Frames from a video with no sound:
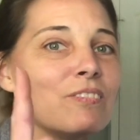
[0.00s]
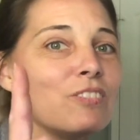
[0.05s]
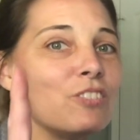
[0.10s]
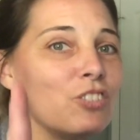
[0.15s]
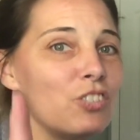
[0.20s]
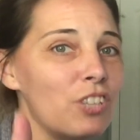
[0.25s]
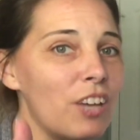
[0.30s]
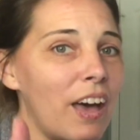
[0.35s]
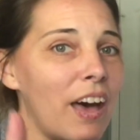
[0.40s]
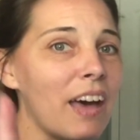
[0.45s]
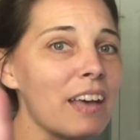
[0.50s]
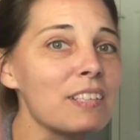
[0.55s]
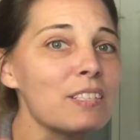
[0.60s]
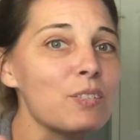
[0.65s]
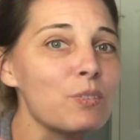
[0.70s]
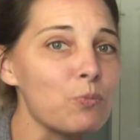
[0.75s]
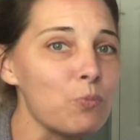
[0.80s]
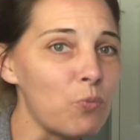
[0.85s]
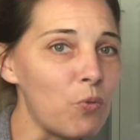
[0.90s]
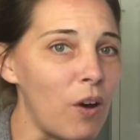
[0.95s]

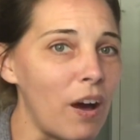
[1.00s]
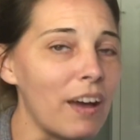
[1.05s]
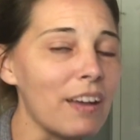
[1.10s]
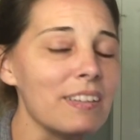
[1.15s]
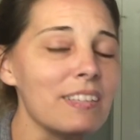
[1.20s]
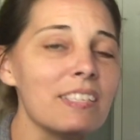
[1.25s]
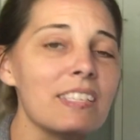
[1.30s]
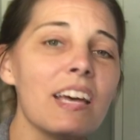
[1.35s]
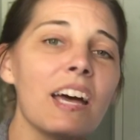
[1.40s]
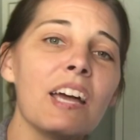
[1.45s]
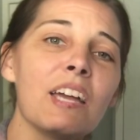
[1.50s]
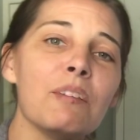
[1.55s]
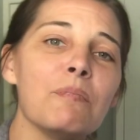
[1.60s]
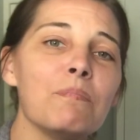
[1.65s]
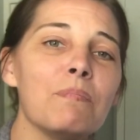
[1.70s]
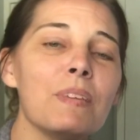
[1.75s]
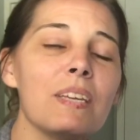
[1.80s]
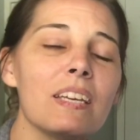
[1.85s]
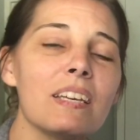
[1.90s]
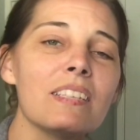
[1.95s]
Just 1
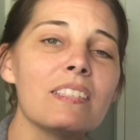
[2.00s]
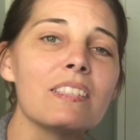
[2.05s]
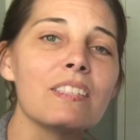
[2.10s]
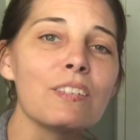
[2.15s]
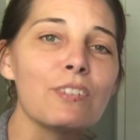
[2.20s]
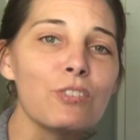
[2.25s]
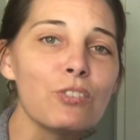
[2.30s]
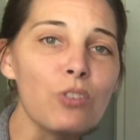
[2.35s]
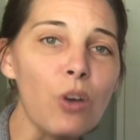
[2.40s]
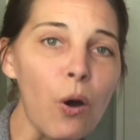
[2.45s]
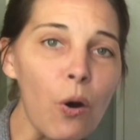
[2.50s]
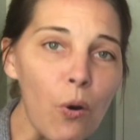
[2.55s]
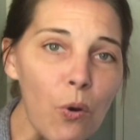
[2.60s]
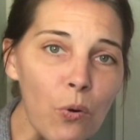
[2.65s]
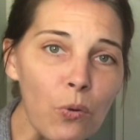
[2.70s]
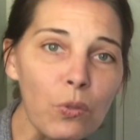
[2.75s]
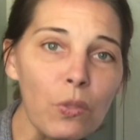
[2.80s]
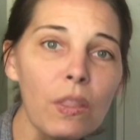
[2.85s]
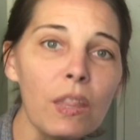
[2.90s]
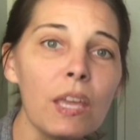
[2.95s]
time, because there's
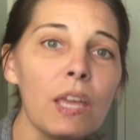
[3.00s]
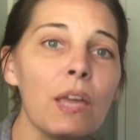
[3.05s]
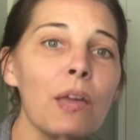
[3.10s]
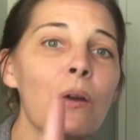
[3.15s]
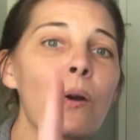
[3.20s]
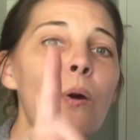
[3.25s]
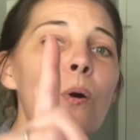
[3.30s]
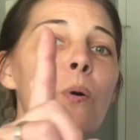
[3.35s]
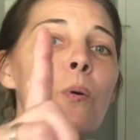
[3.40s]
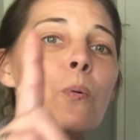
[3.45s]
only